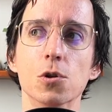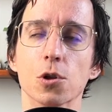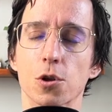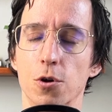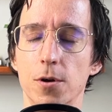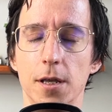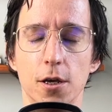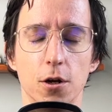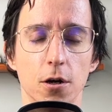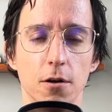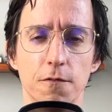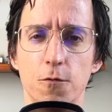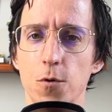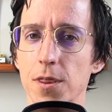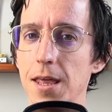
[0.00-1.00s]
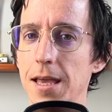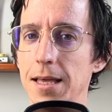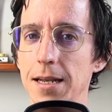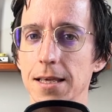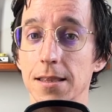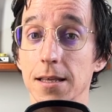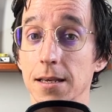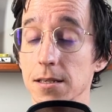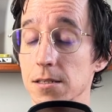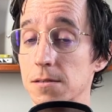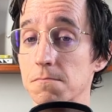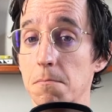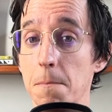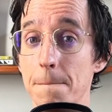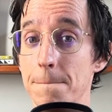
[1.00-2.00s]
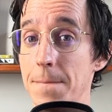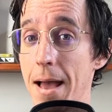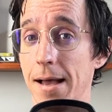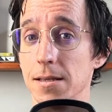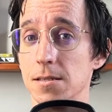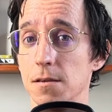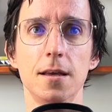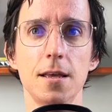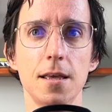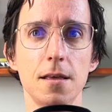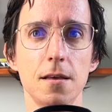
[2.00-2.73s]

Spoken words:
learning curve with anything is massive.